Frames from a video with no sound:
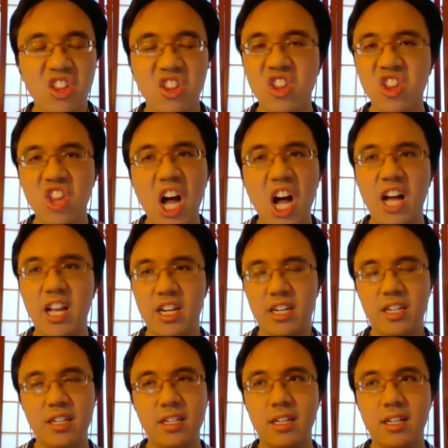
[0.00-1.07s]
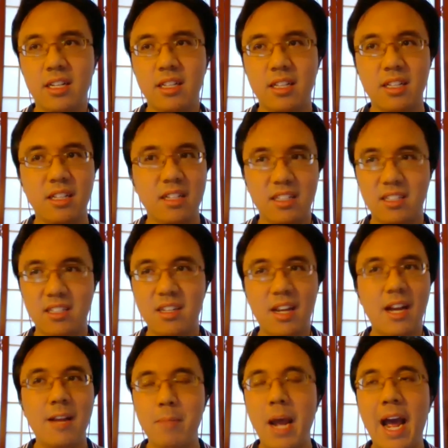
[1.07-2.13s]
lot to
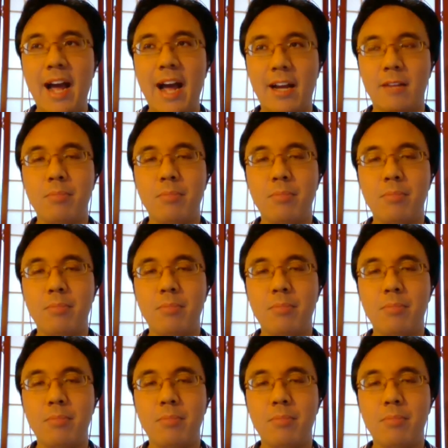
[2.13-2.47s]
unpack,